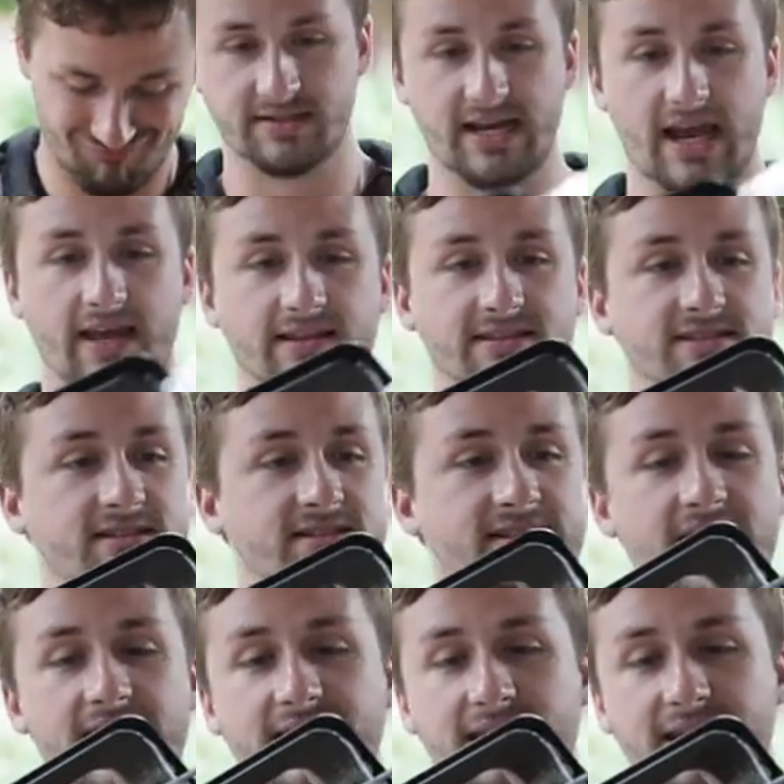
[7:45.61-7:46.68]
Dang, this is
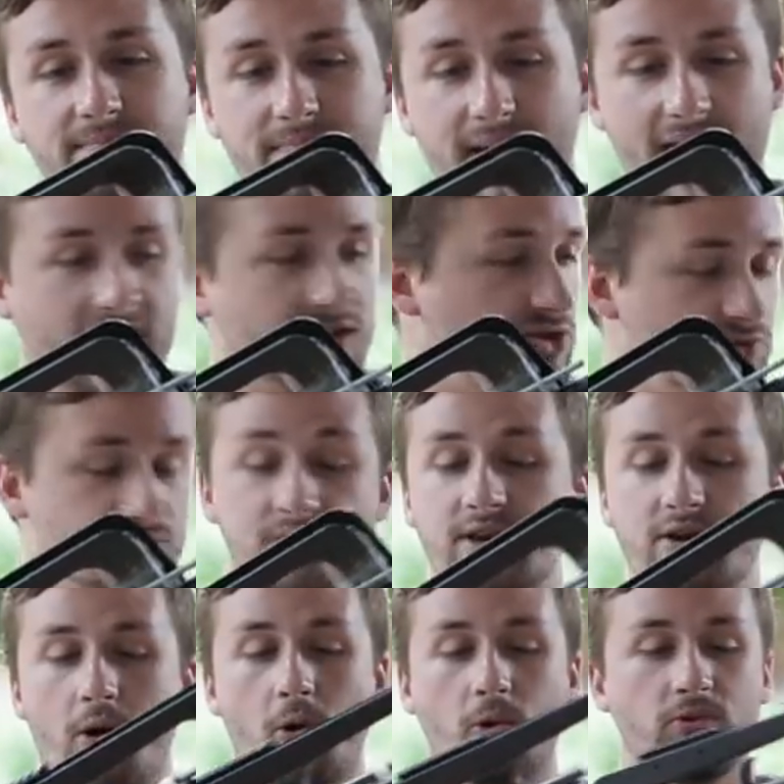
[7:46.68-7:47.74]
taking it back to
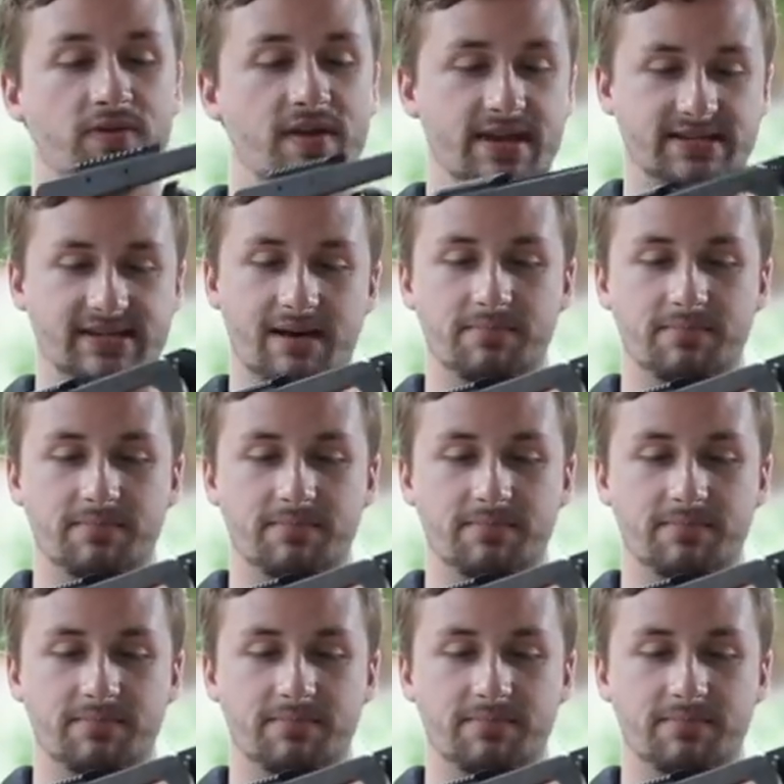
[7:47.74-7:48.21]
the old days.